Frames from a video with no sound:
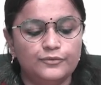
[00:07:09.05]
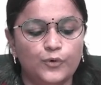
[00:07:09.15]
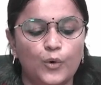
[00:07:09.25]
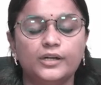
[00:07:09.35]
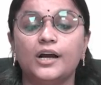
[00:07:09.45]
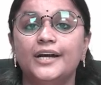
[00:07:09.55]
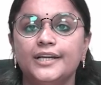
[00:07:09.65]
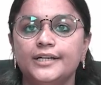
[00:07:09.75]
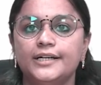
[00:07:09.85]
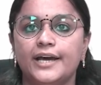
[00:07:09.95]
4
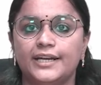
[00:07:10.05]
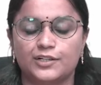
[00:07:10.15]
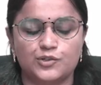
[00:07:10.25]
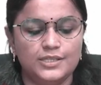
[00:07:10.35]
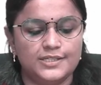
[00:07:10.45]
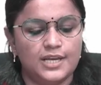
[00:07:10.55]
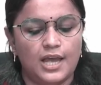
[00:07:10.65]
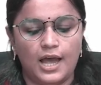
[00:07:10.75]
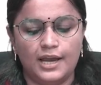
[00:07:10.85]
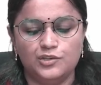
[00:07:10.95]
cardinal directions,
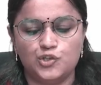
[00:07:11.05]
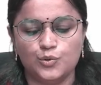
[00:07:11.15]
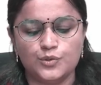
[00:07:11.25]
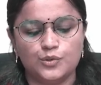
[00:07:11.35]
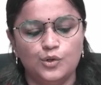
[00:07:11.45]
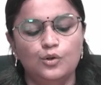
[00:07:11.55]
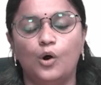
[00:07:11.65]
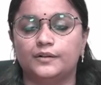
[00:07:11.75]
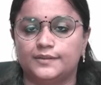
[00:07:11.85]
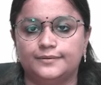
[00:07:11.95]
I choose
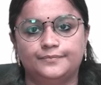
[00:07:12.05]
north